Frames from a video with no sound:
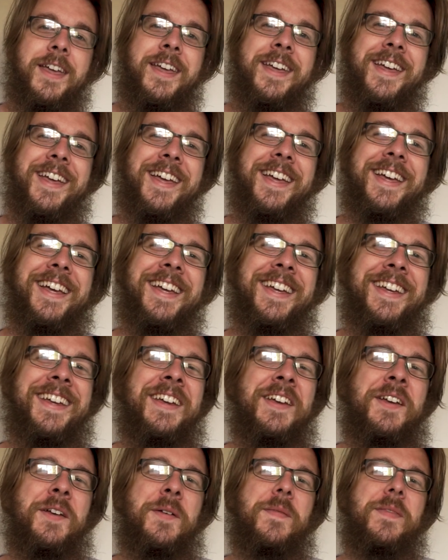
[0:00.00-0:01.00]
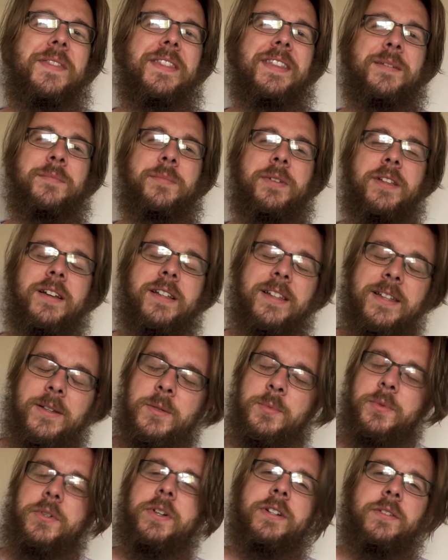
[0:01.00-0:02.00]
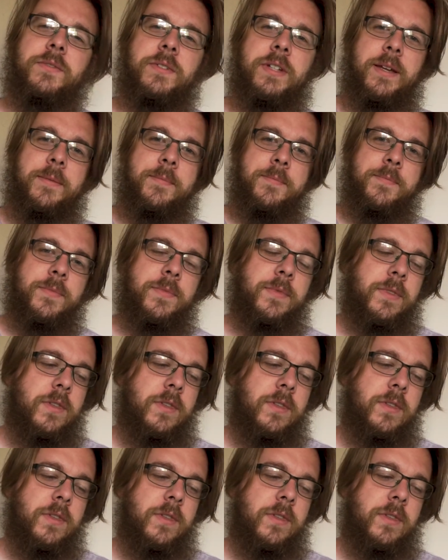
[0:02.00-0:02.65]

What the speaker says: But luckily it was productive time.